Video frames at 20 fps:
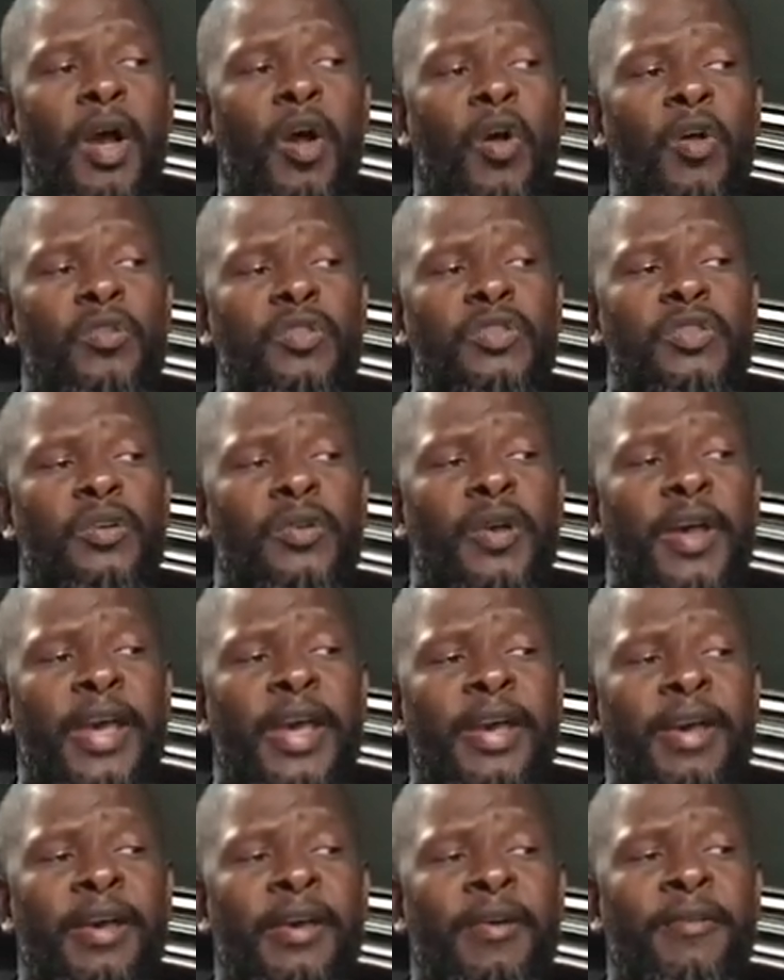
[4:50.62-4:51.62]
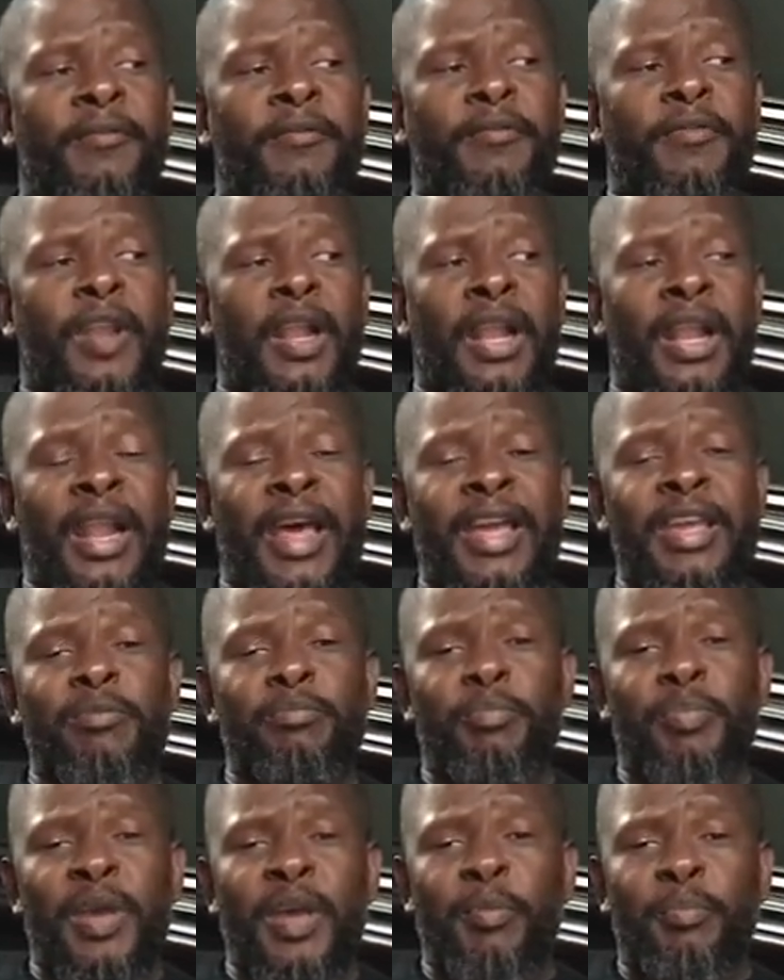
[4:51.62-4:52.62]
also have light
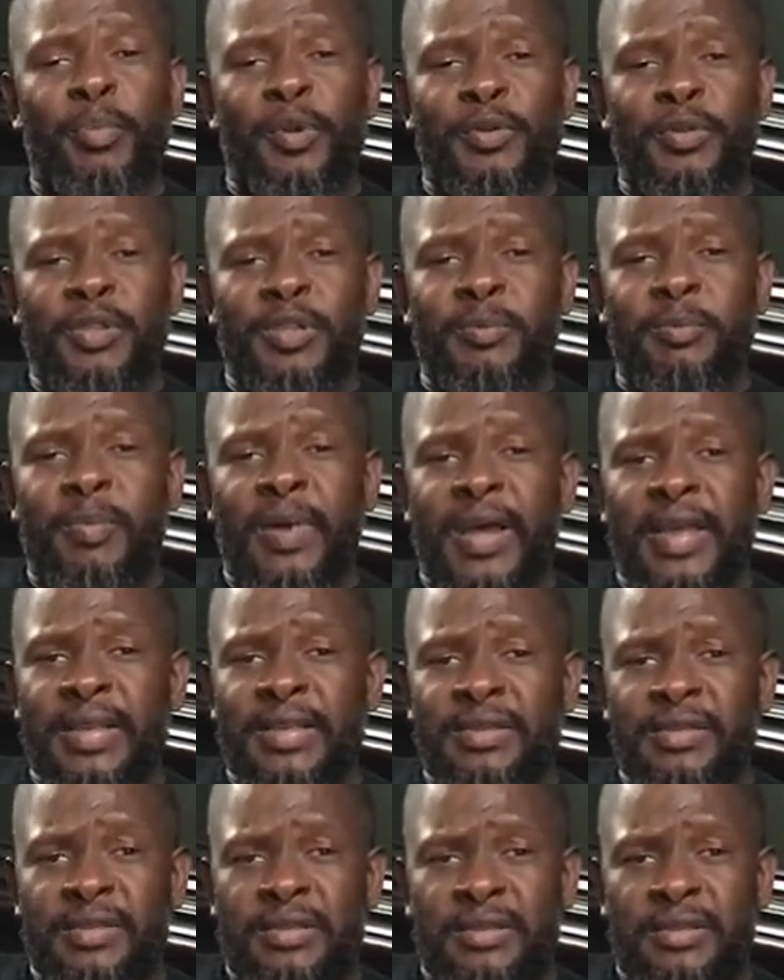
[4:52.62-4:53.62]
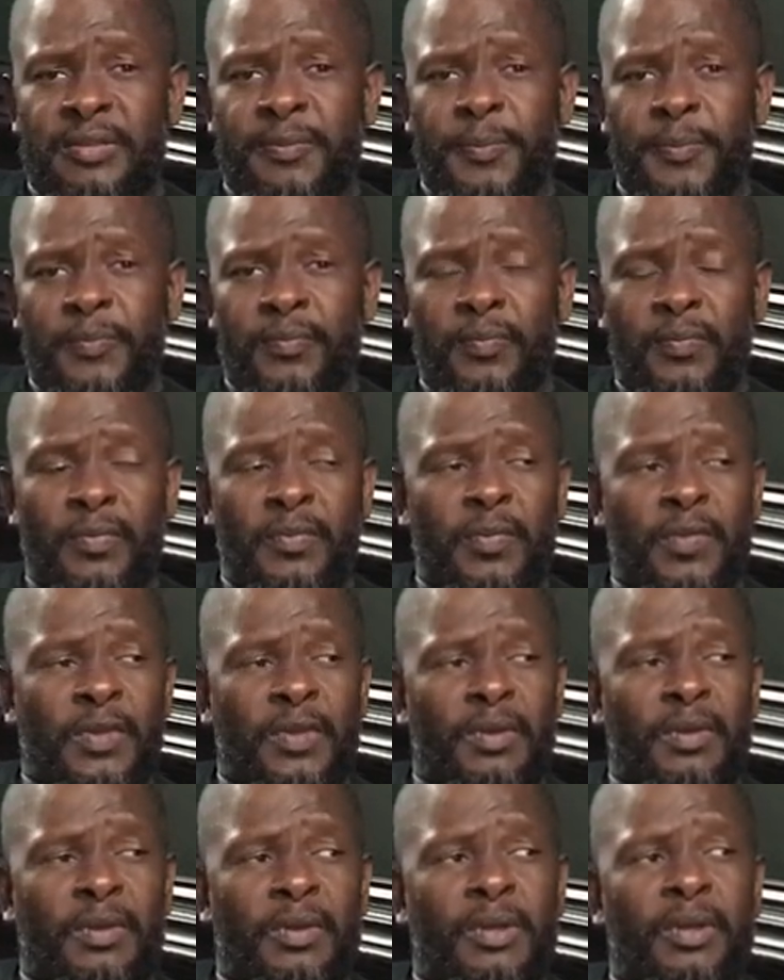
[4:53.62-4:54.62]
pepper spice.
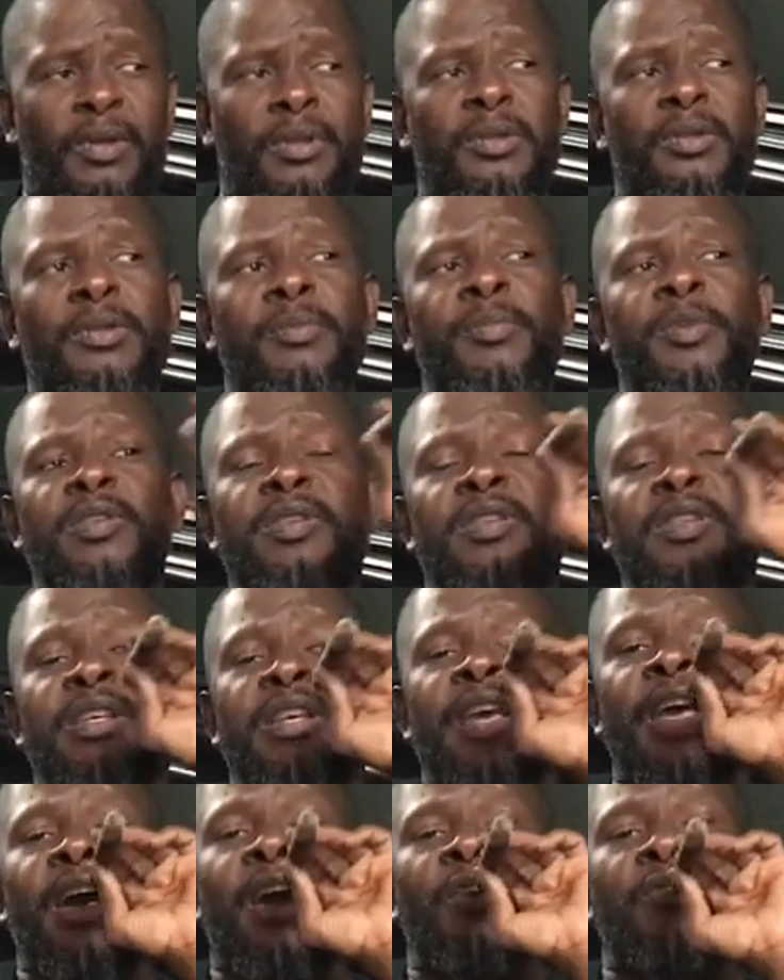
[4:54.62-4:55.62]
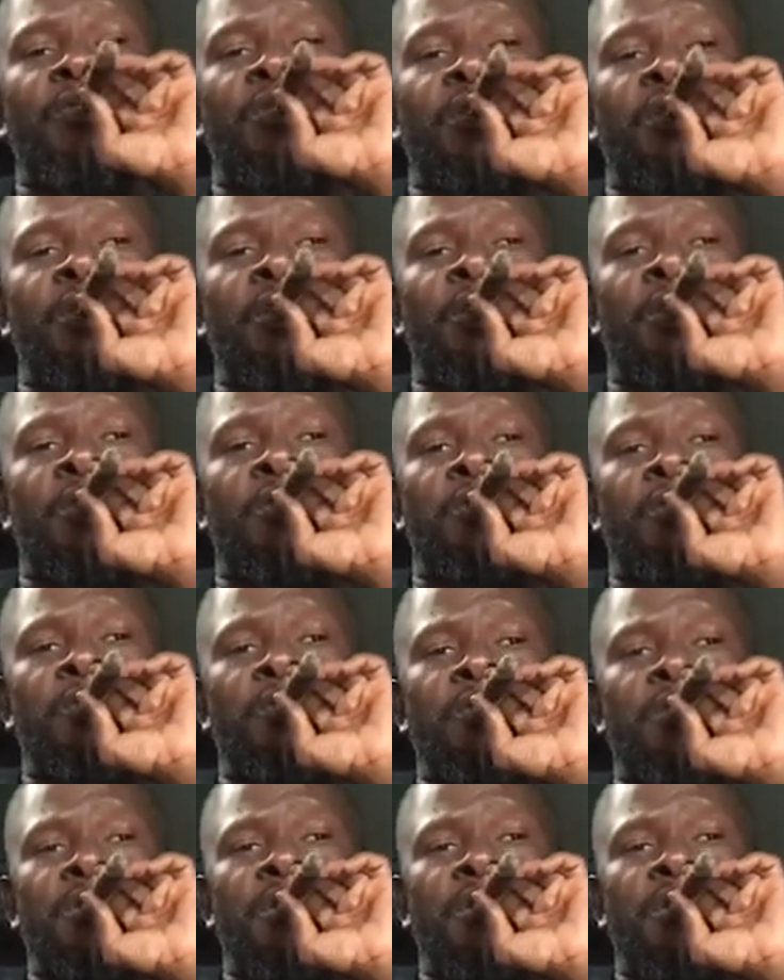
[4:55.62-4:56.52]
You see, out the nose.